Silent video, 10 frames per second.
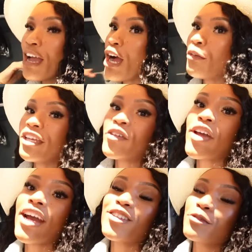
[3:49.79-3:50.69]
I want to give you
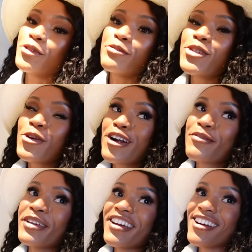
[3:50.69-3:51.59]
guys a room tour
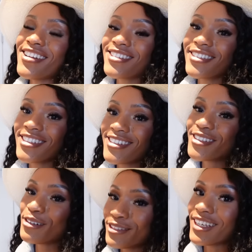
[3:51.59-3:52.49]
because this
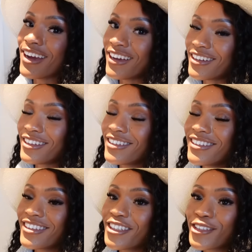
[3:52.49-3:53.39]

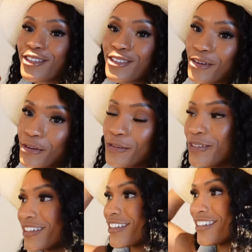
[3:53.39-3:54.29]
hotel looks
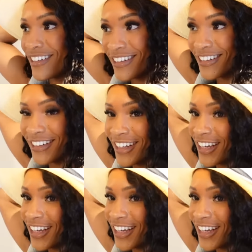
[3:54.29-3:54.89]
so good.